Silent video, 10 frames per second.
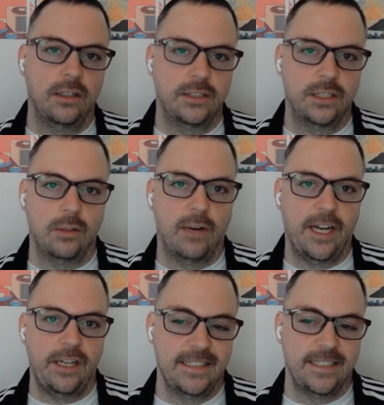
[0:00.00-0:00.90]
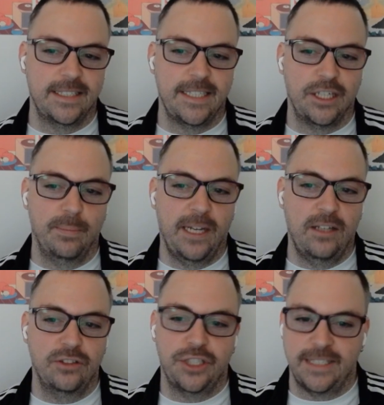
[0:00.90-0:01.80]
to the right. It's Tinkerbell,
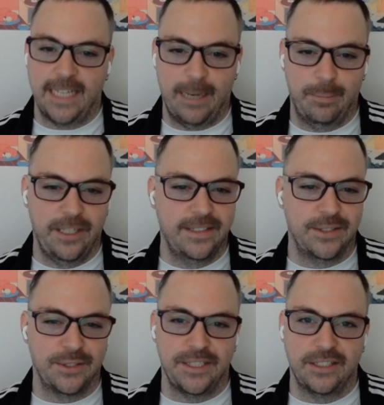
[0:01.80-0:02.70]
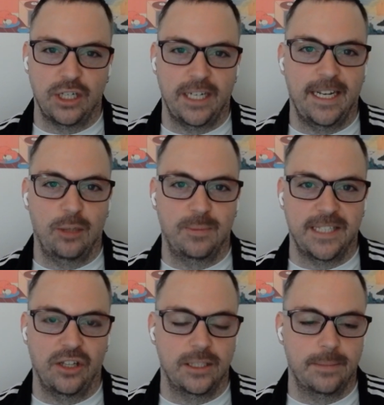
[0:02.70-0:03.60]
and she's happy, so she's trying to help
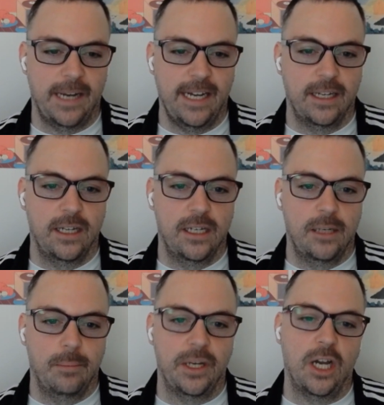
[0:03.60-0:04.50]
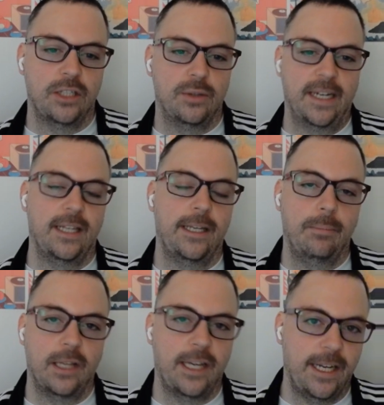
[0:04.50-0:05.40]
sell this pack, but not directly
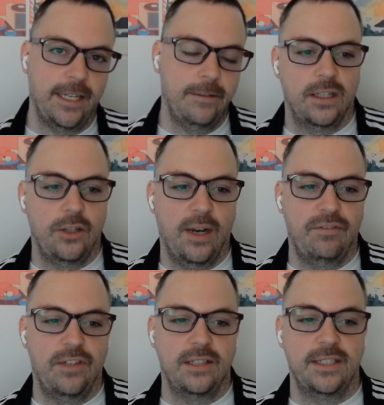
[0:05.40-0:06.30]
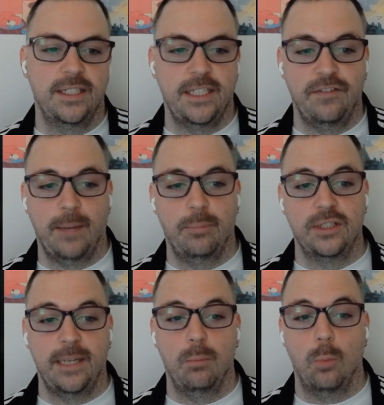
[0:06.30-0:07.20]
implicated. You have the
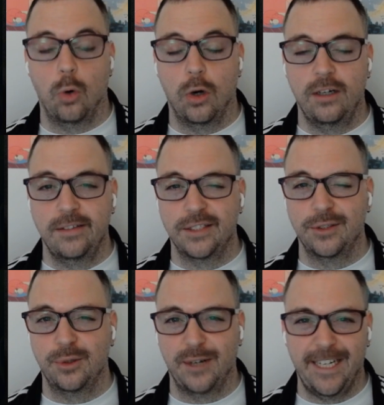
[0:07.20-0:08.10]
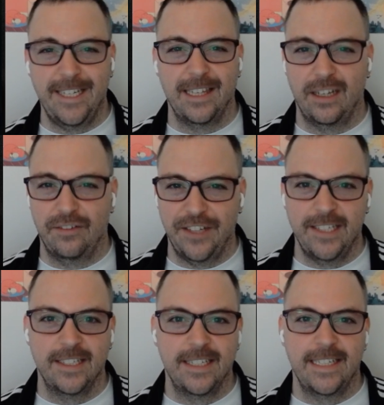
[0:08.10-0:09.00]
65% more, so great, love
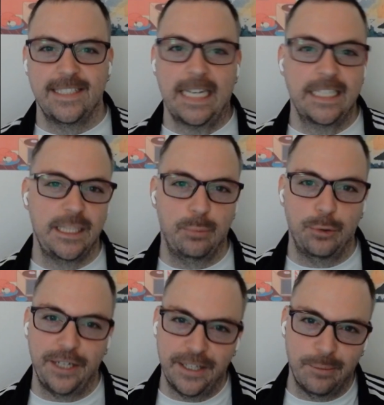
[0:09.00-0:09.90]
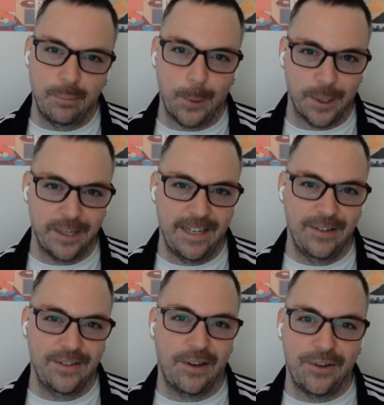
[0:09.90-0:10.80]
it. It's actually putting the more there.
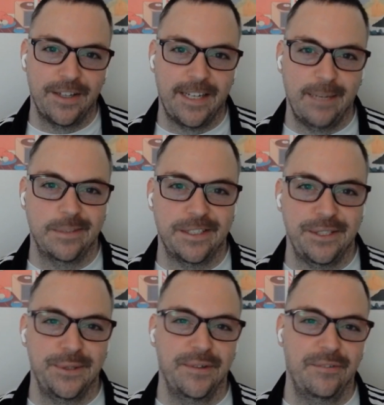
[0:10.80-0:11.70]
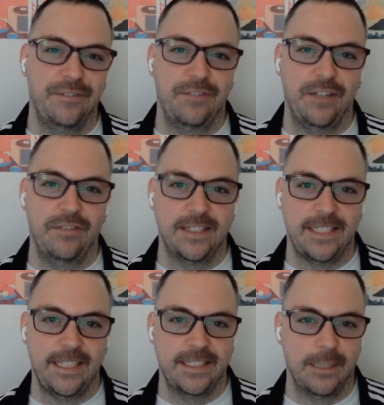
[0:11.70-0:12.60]
Not all the games do. We've even
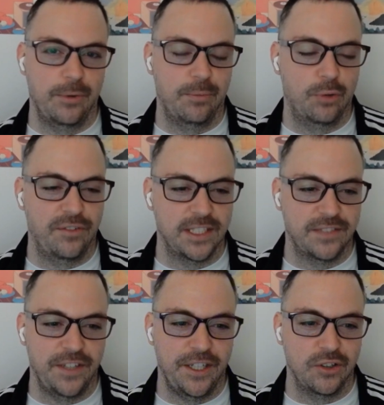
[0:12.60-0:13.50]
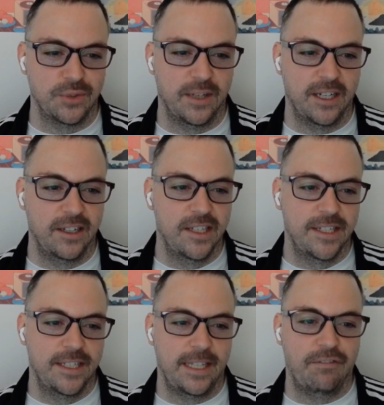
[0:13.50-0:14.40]
seen some in previous videos where
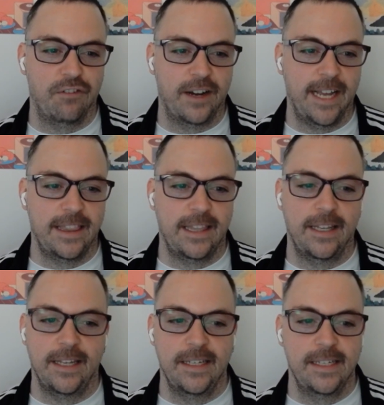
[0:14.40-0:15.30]
they forget the